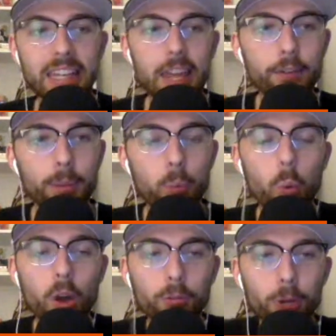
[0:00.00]
gave up
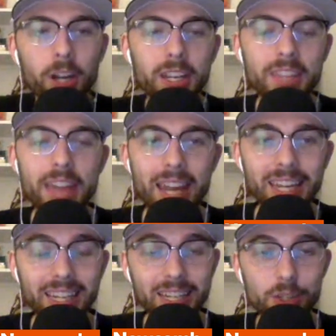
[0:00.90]
1 run in that
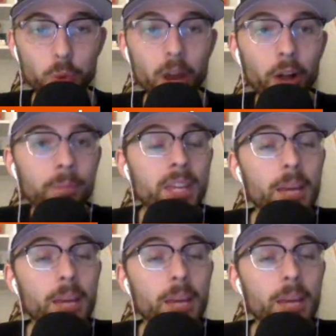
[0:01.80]
inning as well,